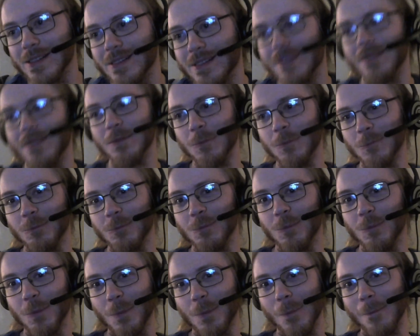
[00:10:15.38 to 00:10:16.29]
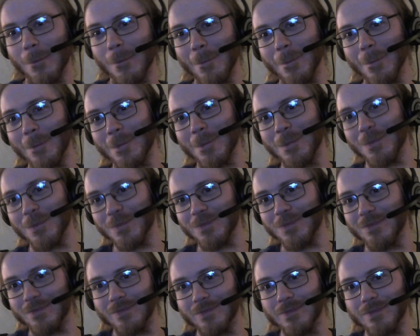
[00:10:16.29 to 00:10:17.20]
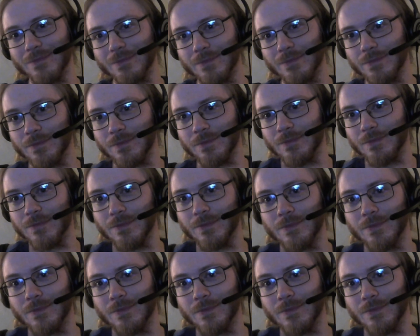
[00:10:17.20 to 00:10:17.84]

no, man, nobody knows, man. She's